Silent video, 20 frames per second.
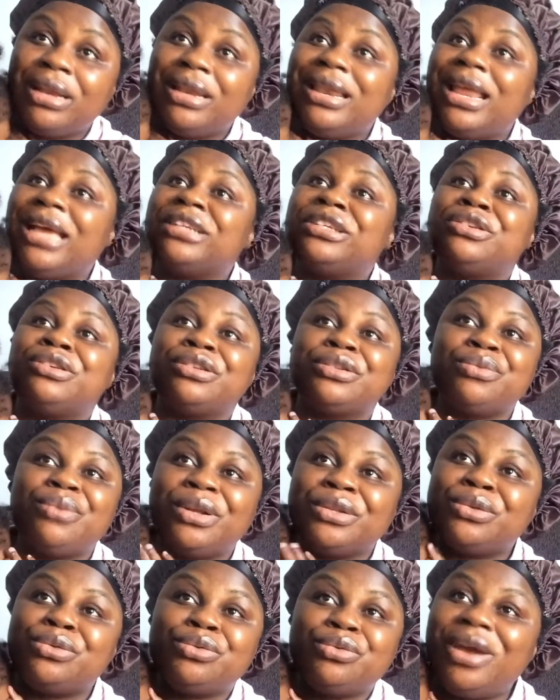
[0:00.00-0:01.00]
Like she doesn't
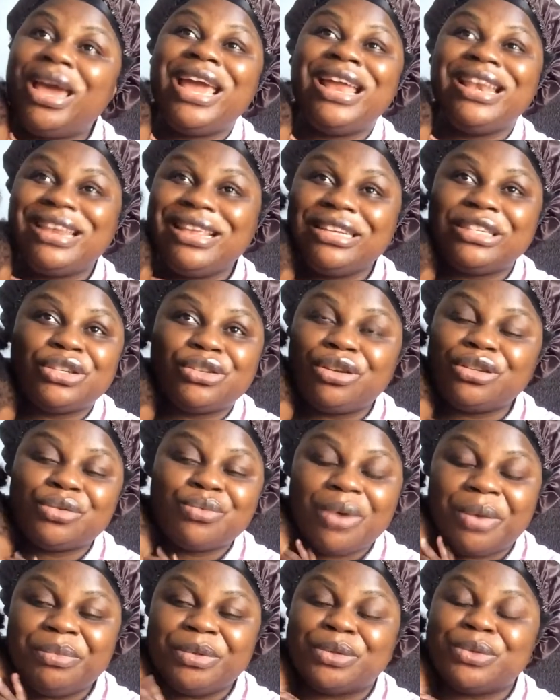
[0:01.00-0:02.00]
want to do any, she
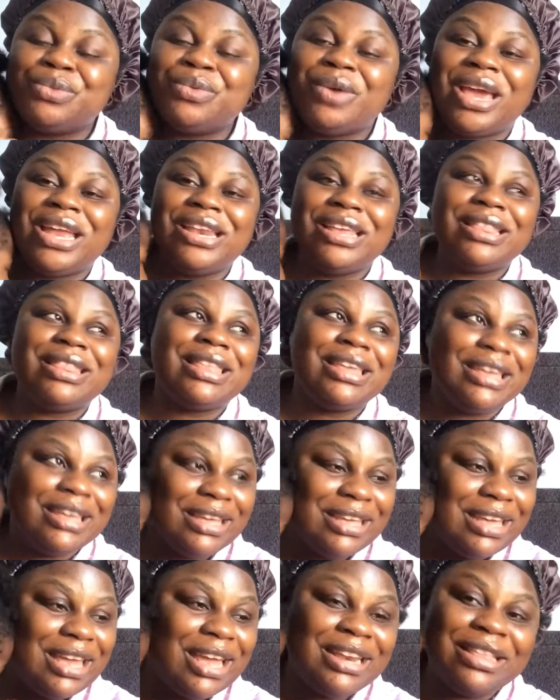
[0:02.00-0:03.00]
doesn't want me to do
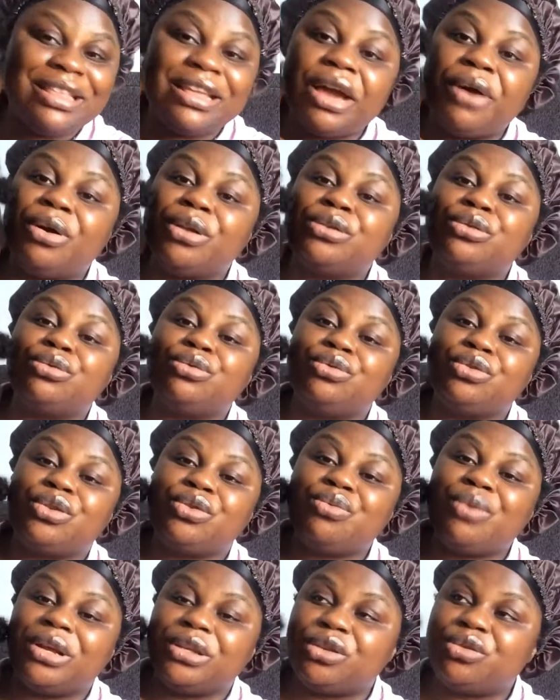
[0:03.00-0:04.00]
anything. Anything I want to do,
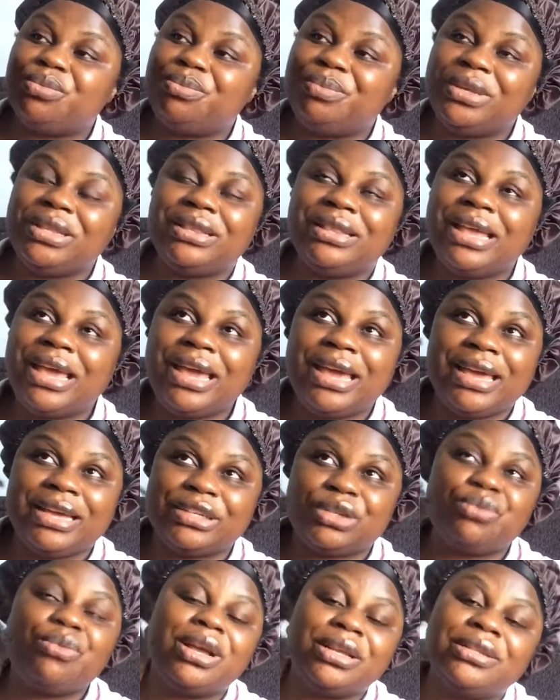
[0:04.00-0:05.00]
she wants to be there.
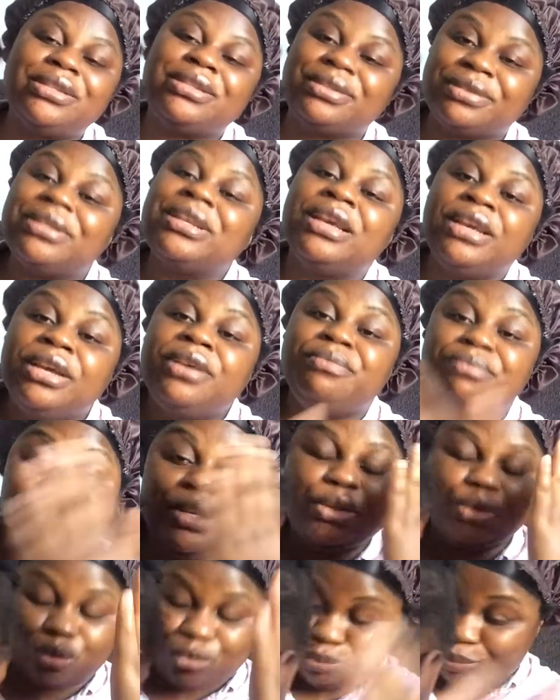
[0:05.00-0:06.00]
She wants
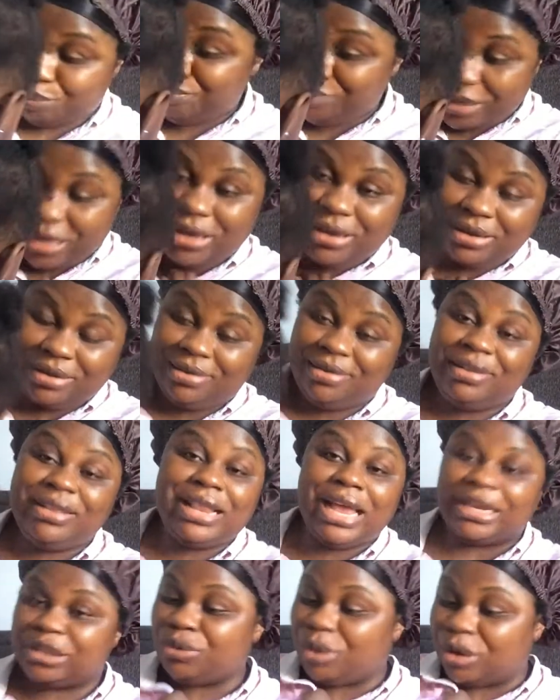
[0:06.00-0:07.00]
me to be,
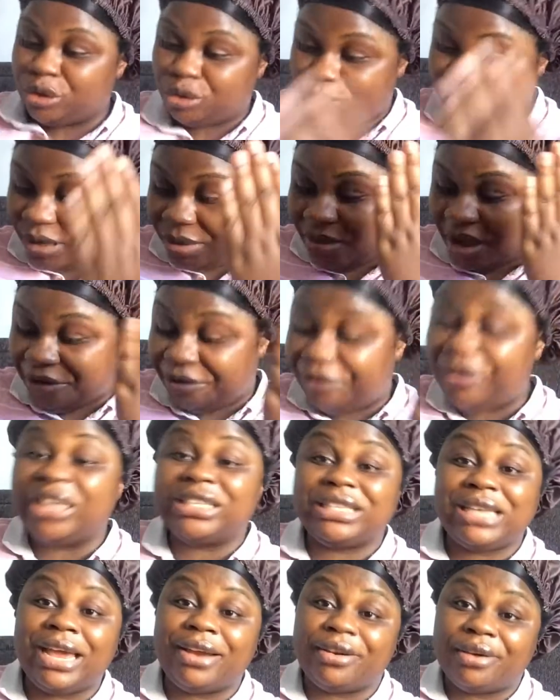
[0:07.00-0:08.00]
like she wants to be in my
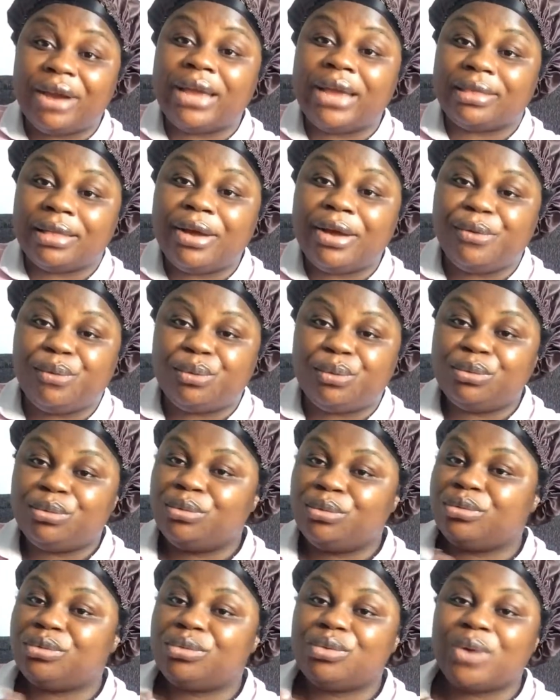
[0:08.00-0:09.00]
face like right now
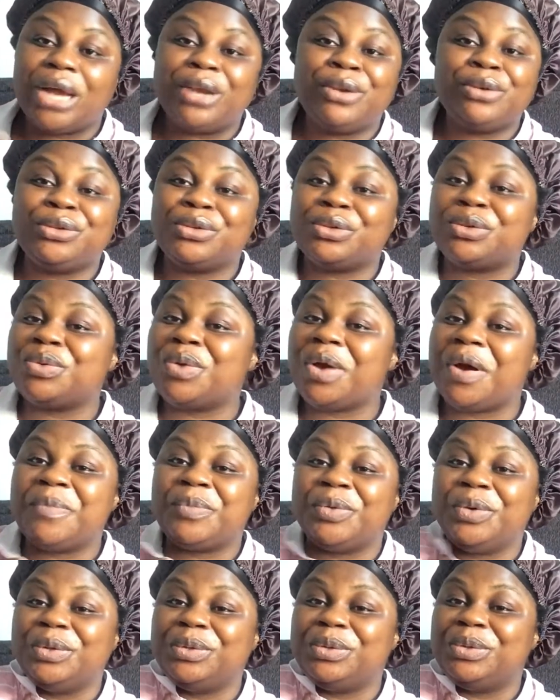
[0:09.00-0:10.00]
so i don't just know how
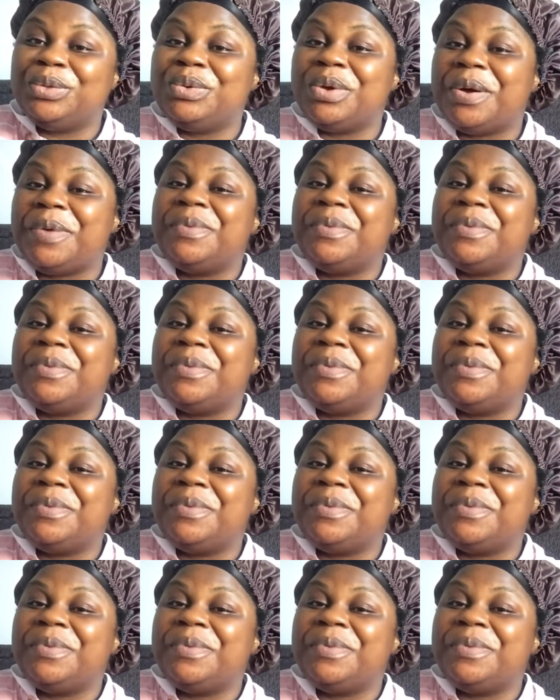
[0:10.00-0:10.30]
i'm going to do